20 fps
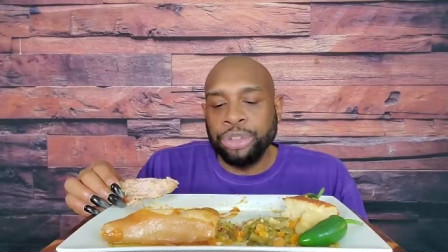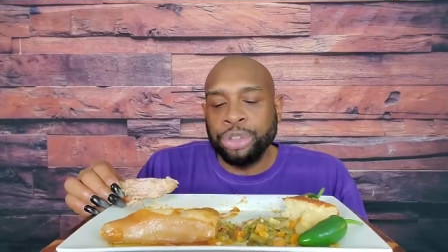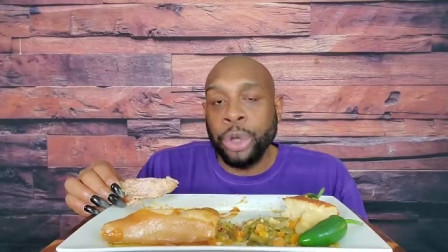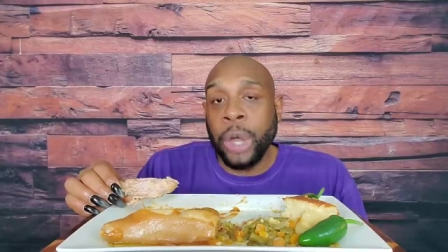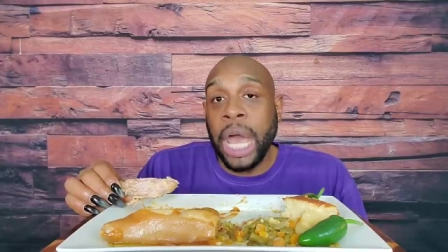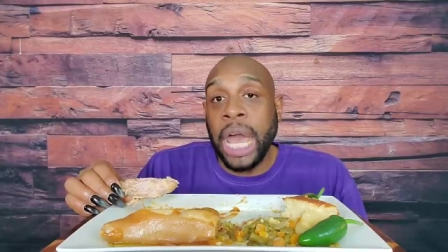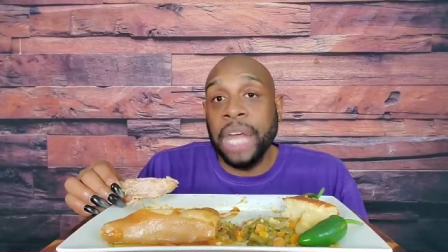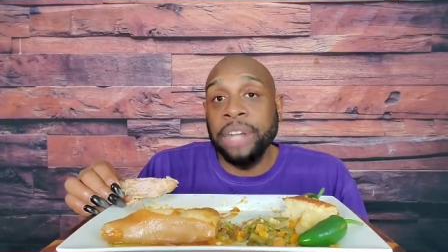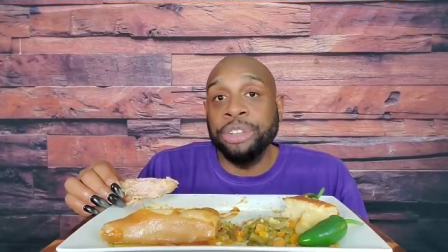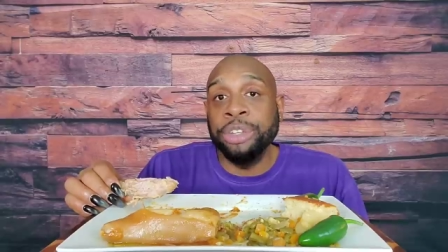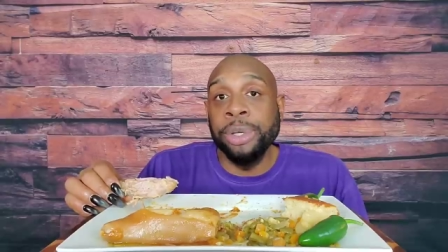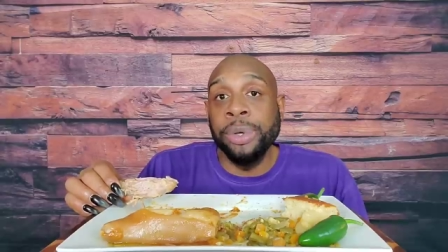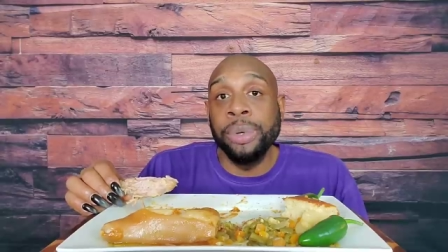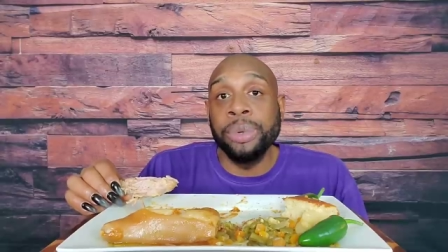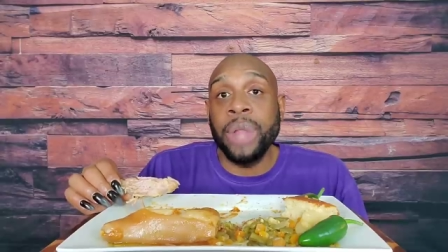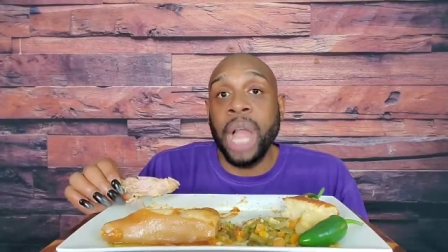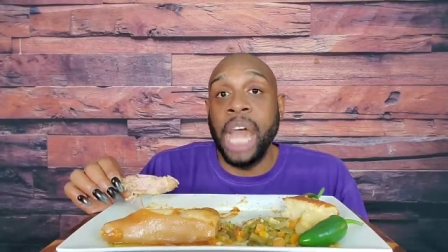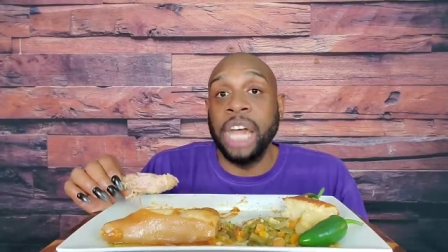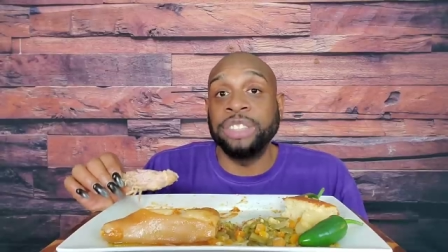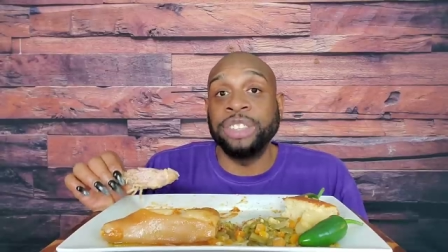trying
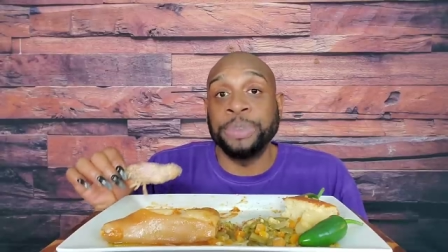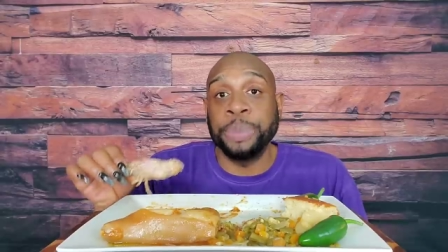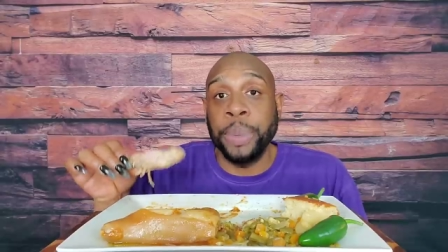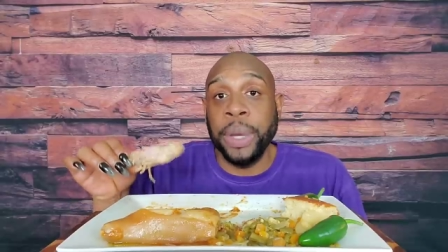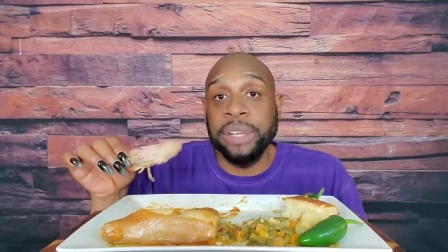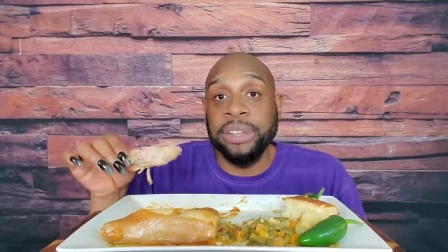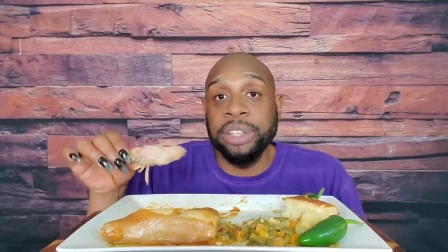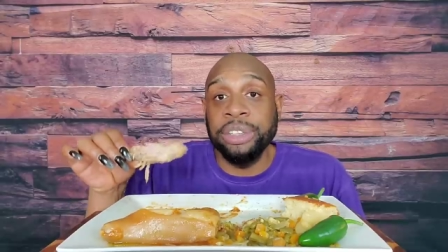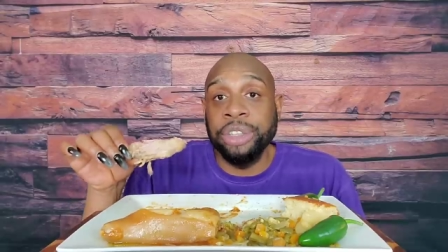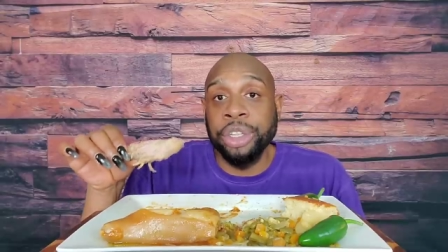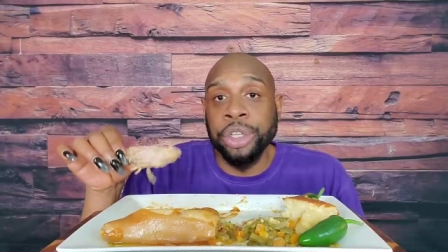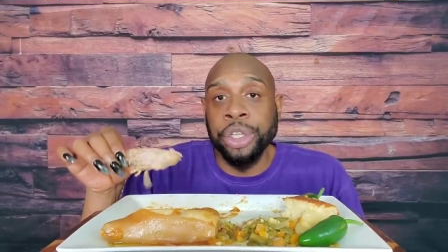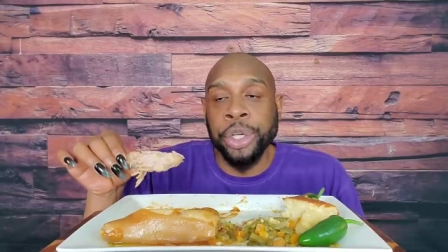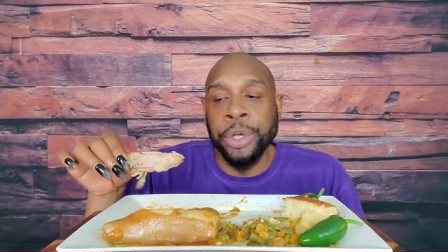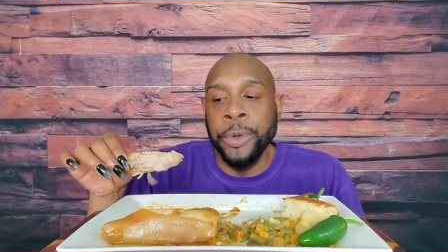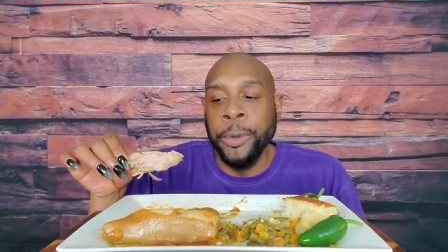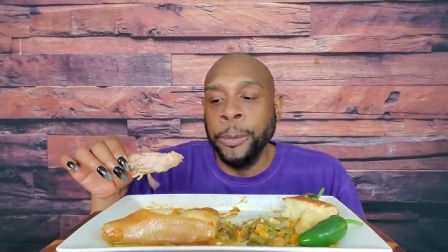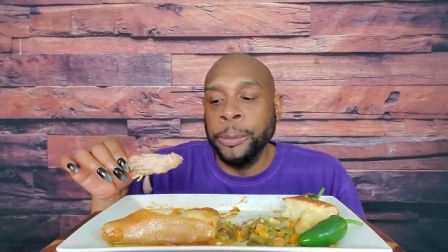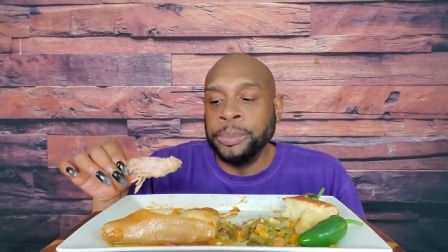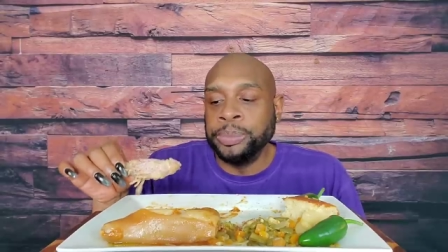to express it to
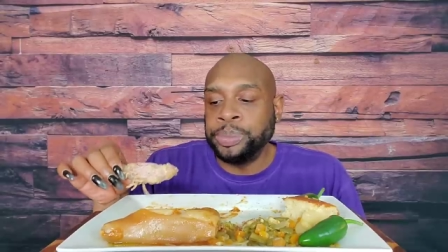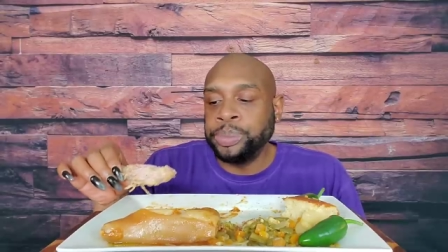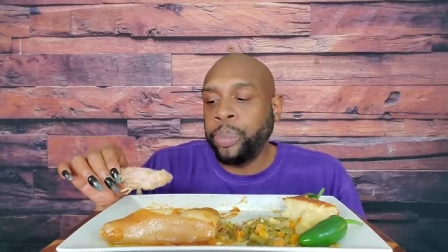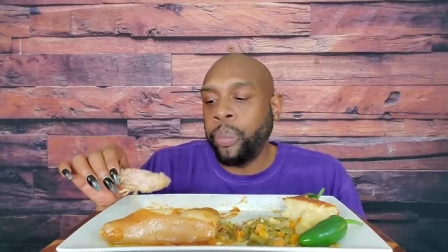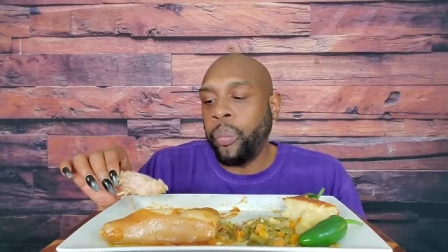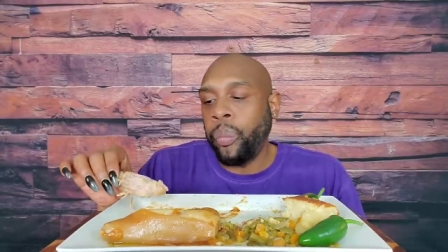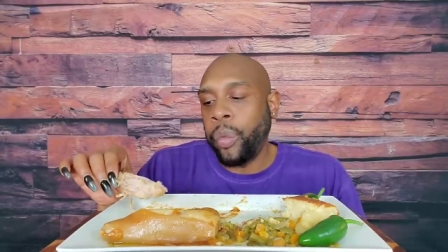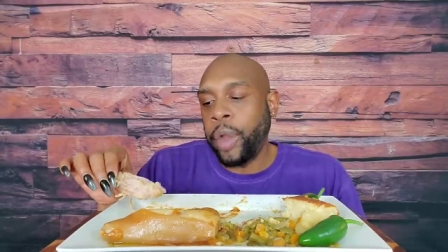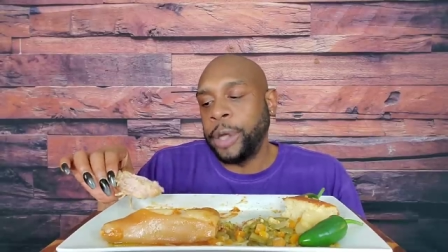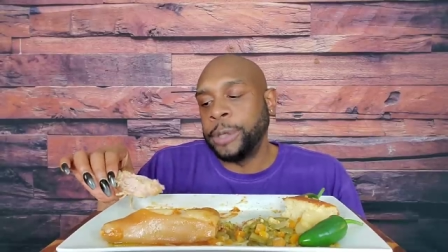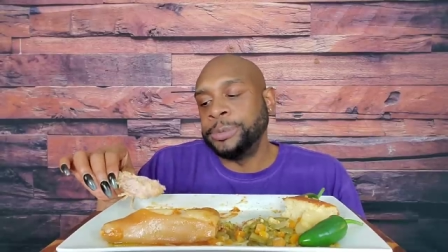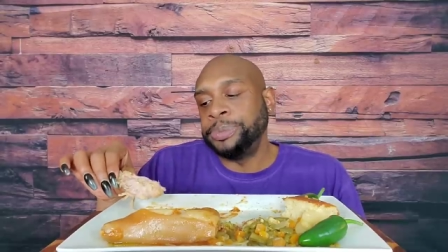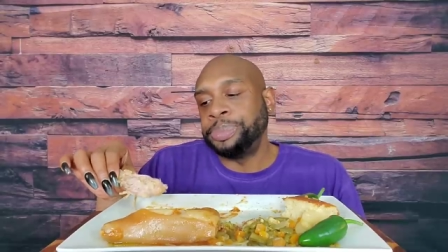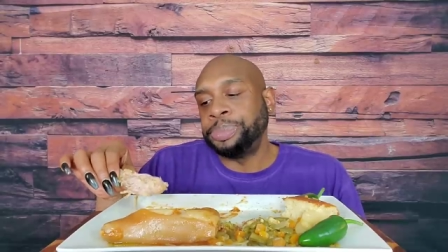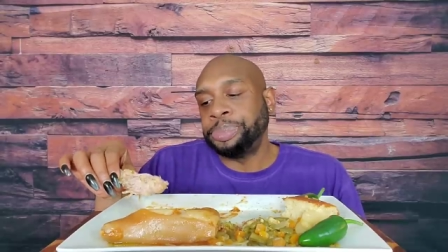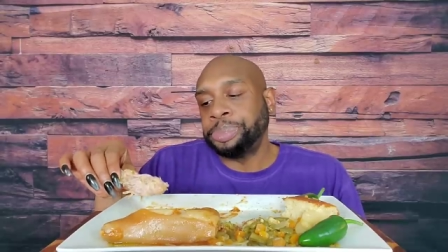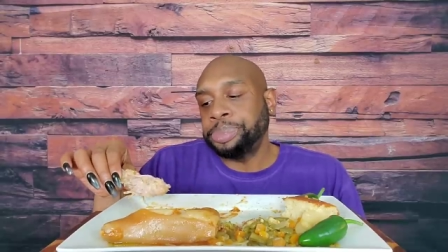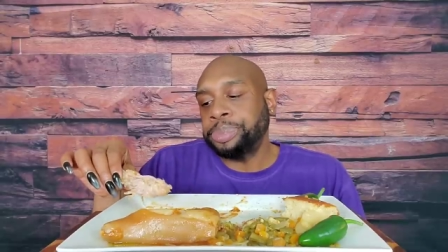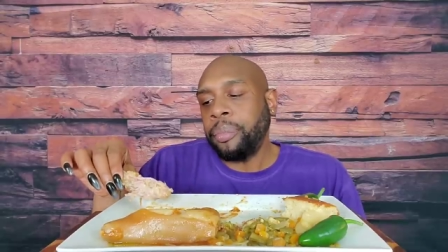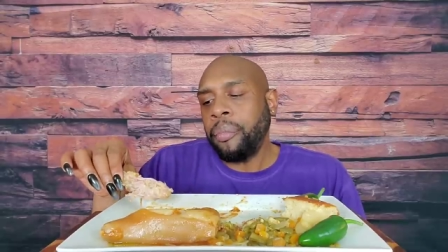you
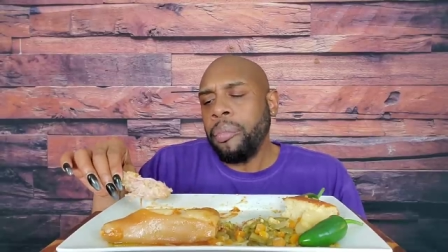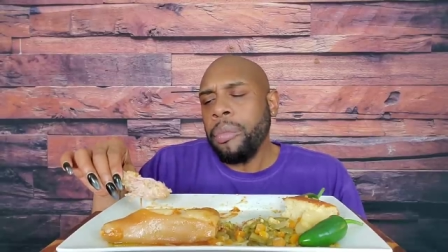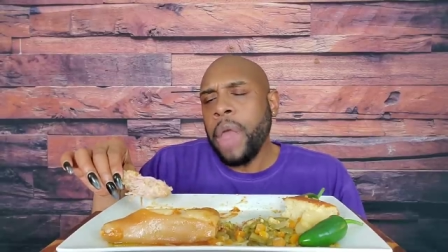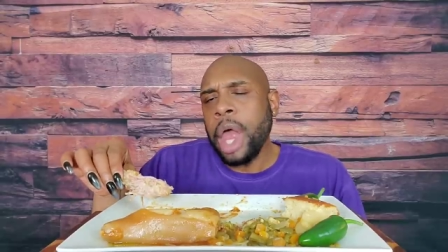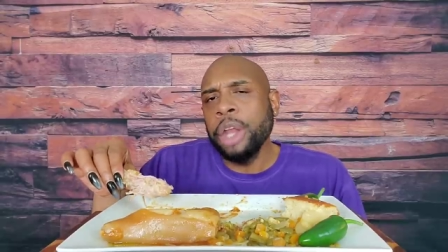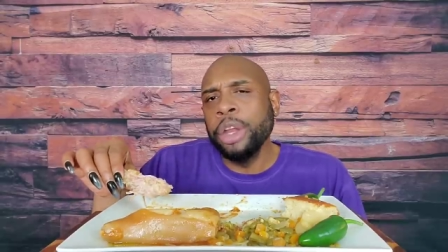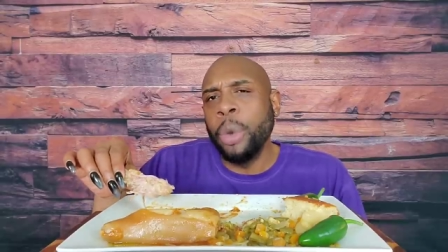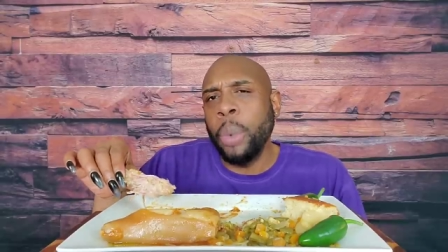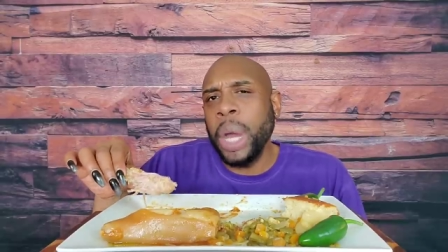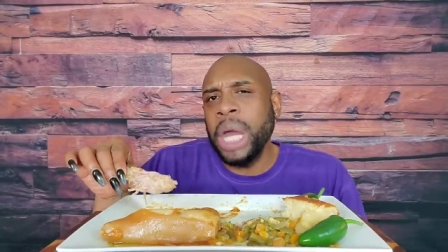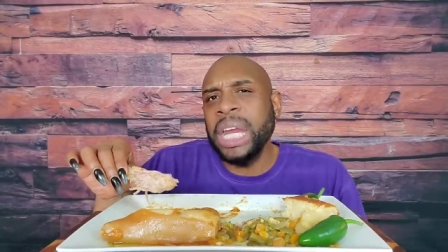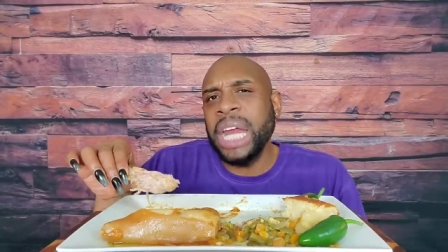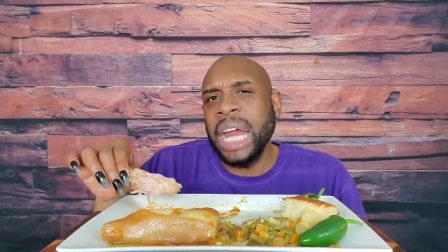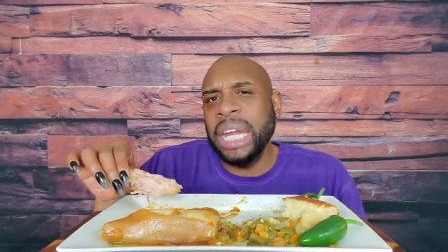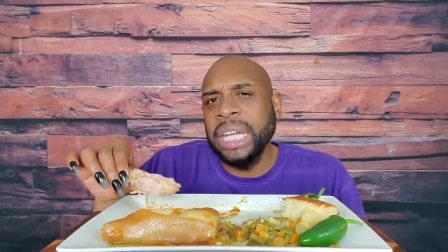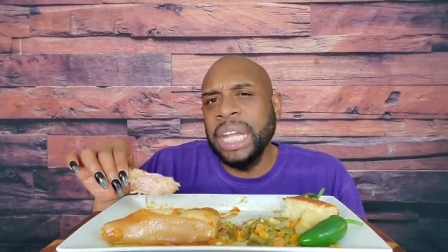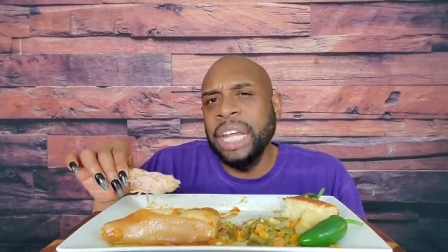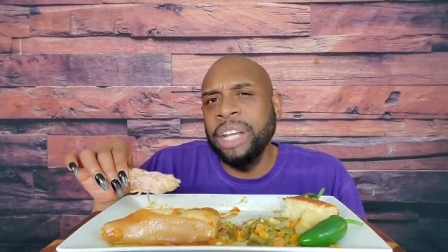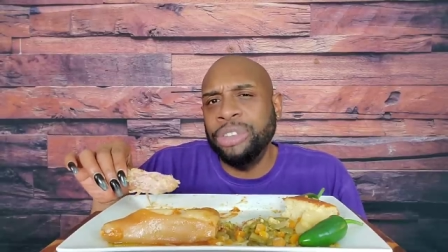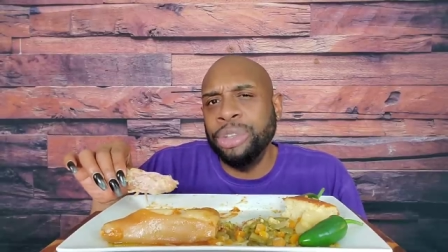the way
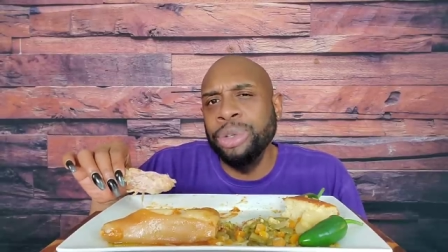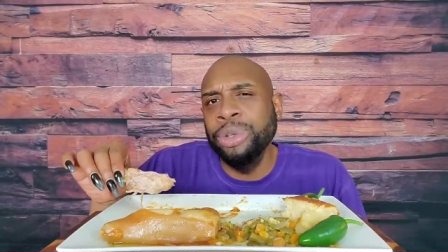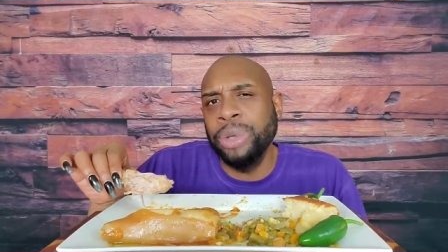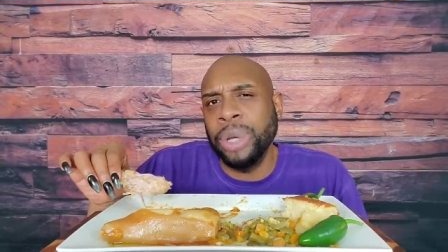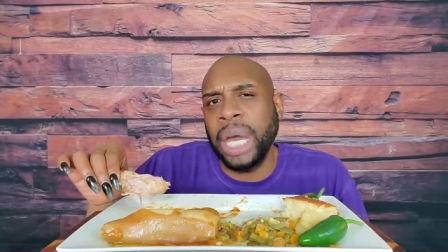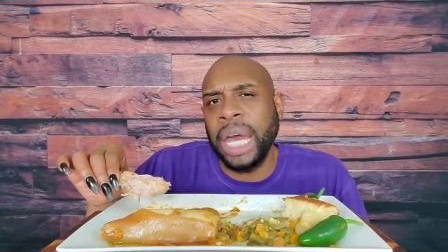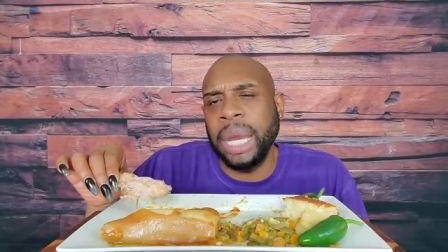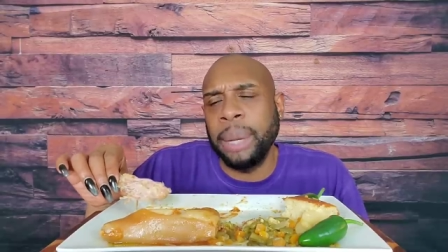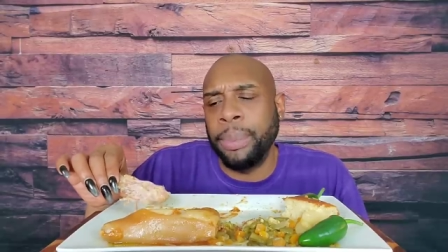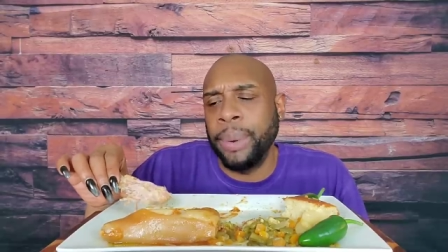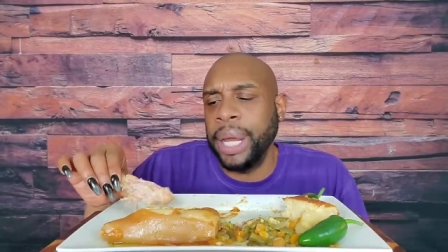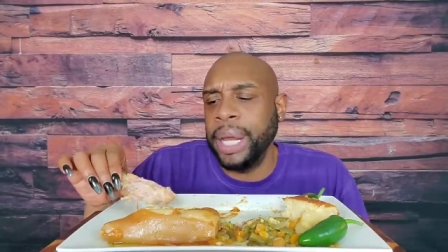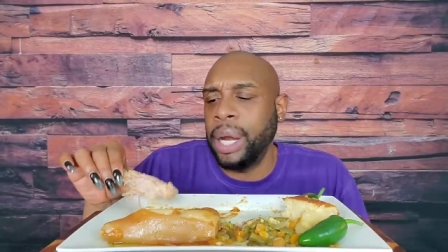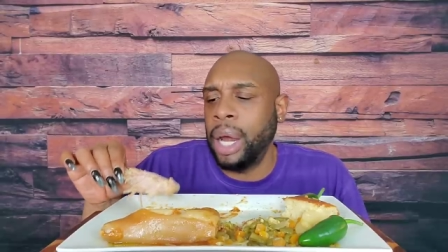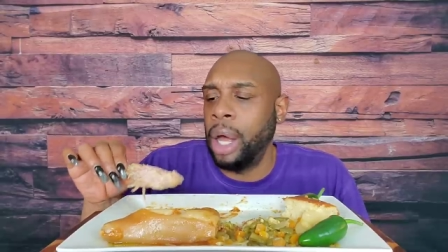that I need to, you know, kind of bring